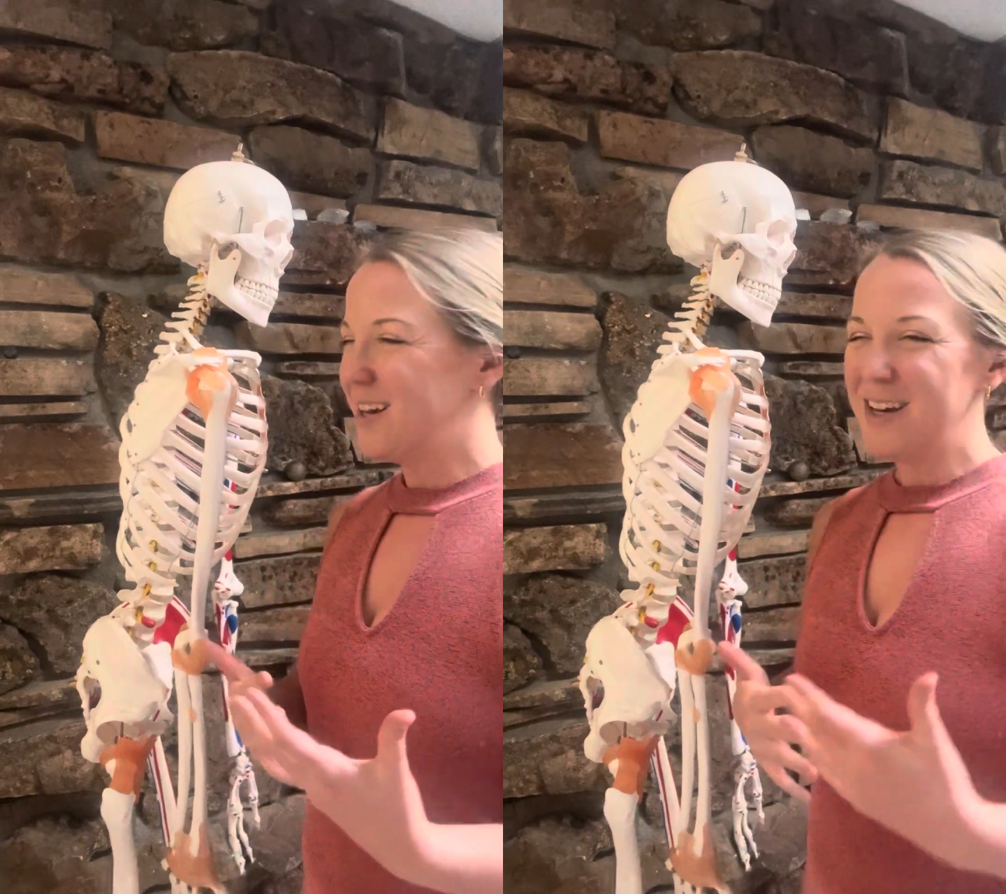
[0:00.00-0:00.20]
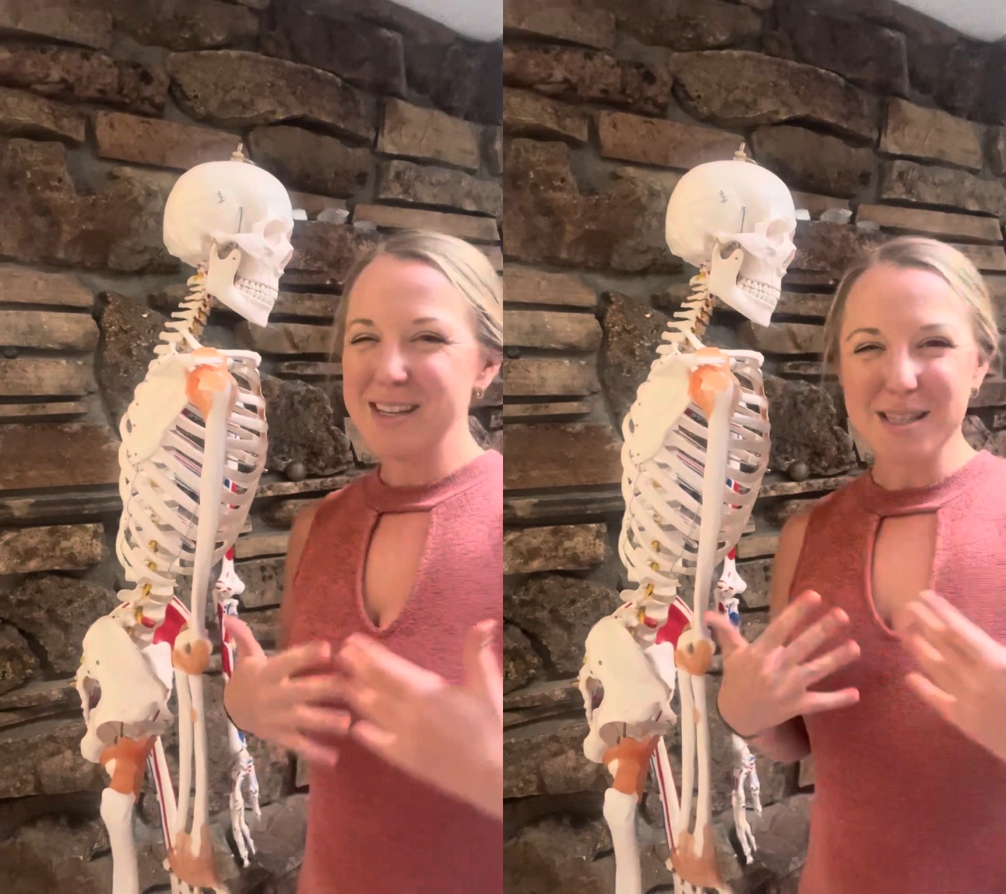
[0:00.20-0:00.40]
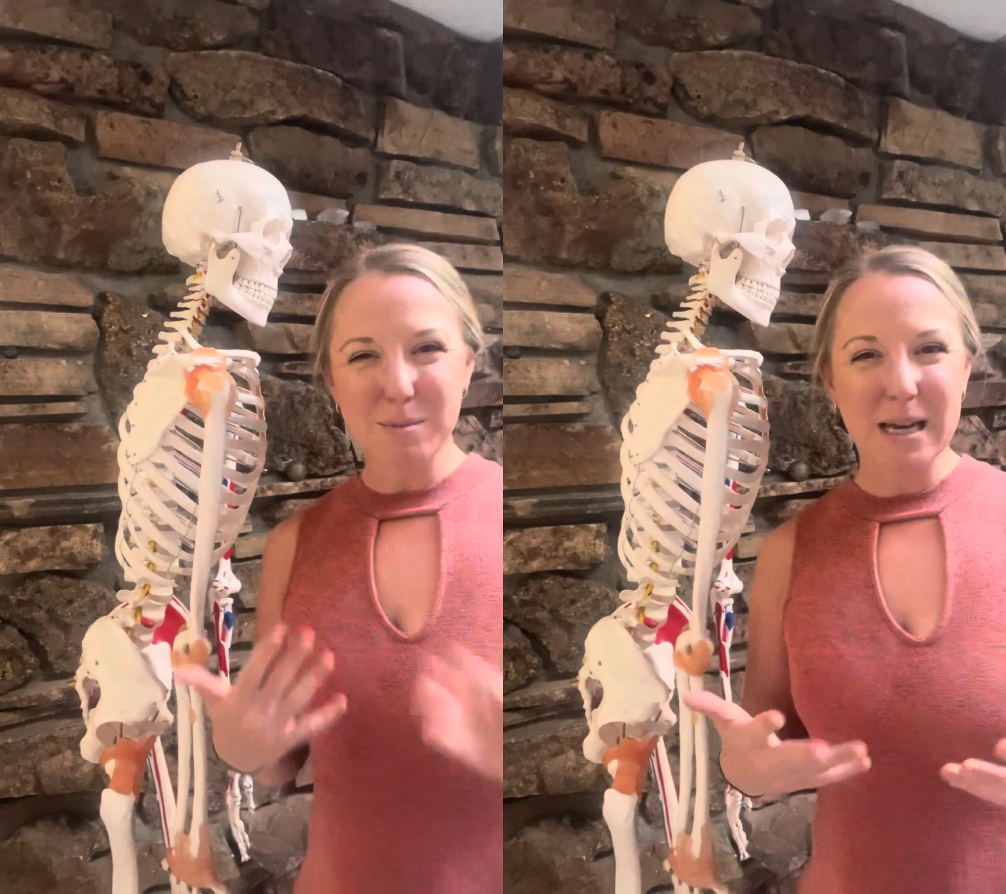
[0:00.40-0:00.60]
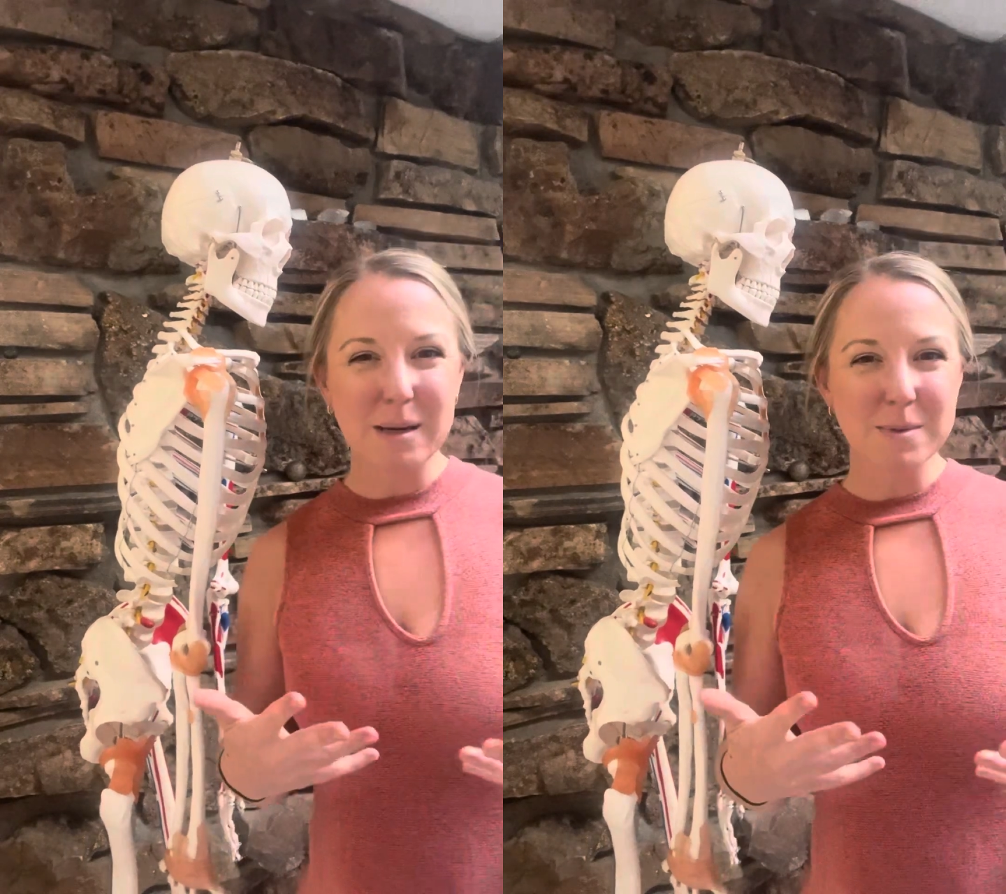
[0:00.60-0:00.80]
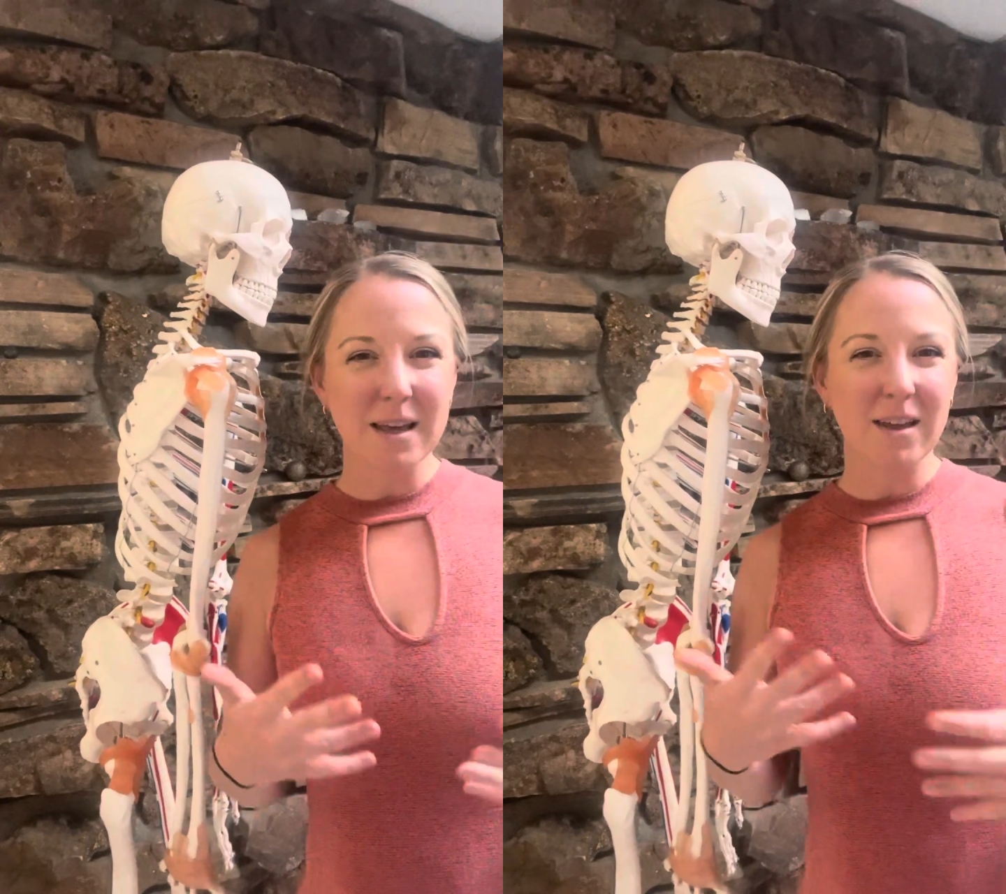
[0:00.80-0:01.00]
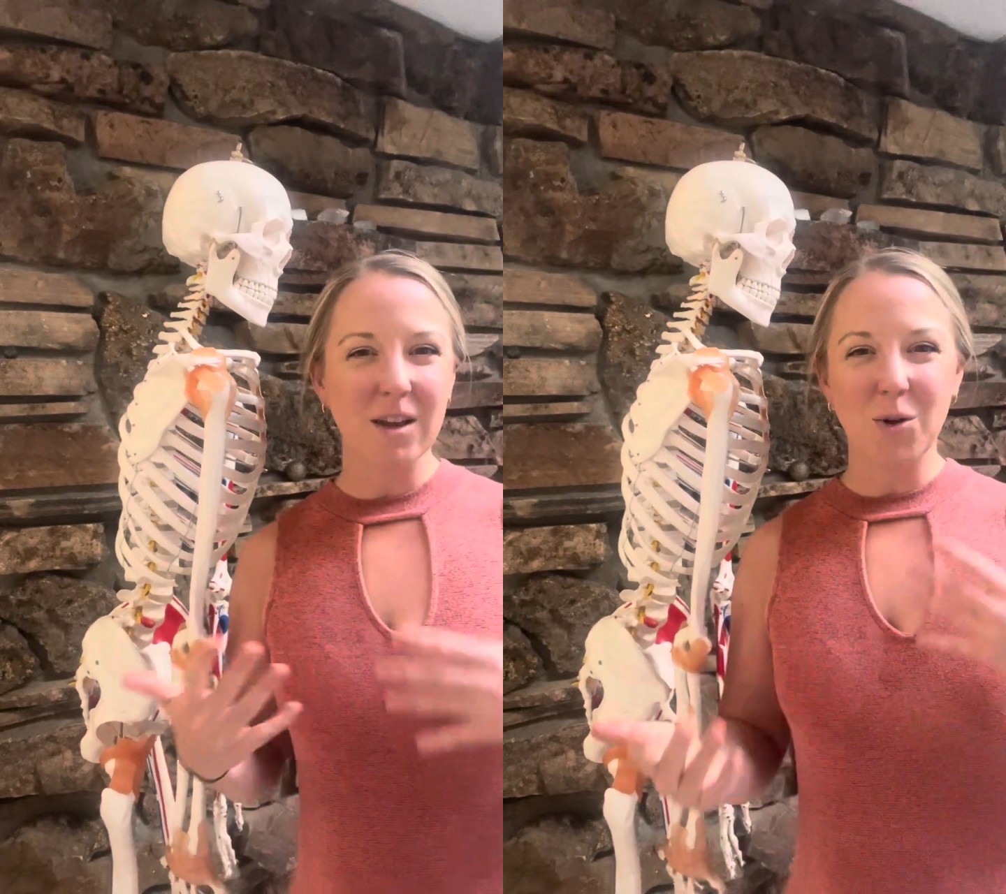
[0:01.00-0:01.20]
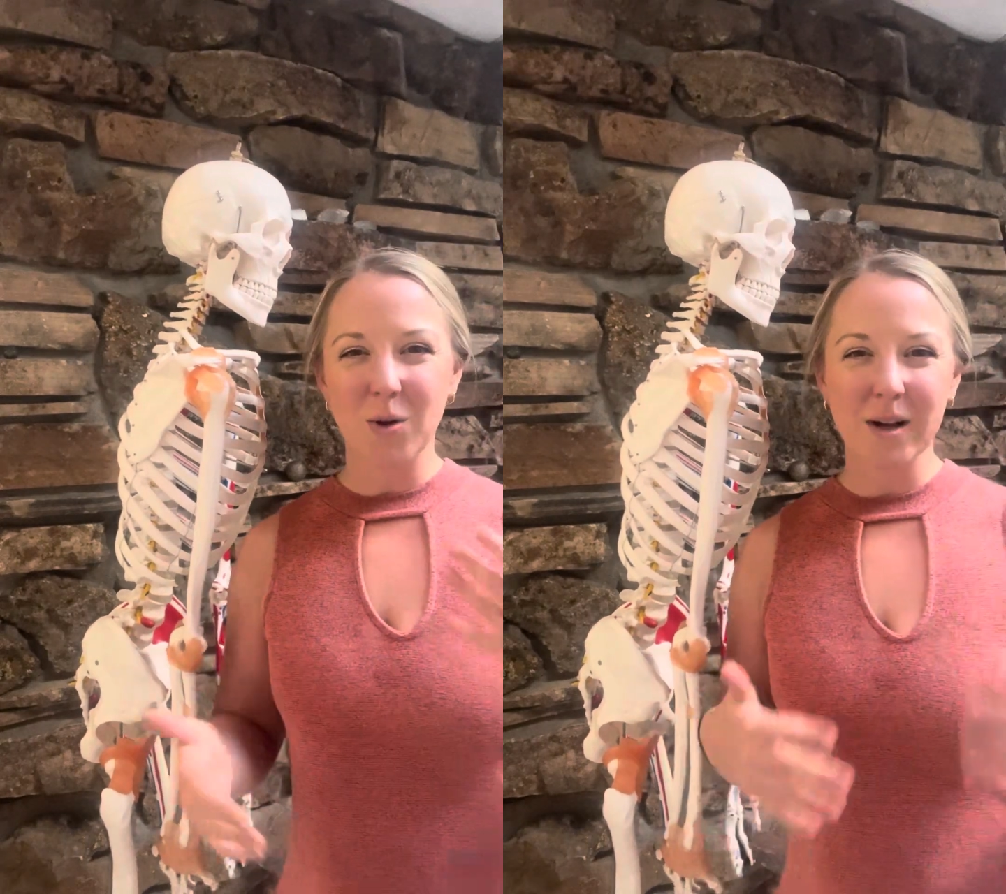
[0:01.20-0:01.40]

Sometimes, like in yoga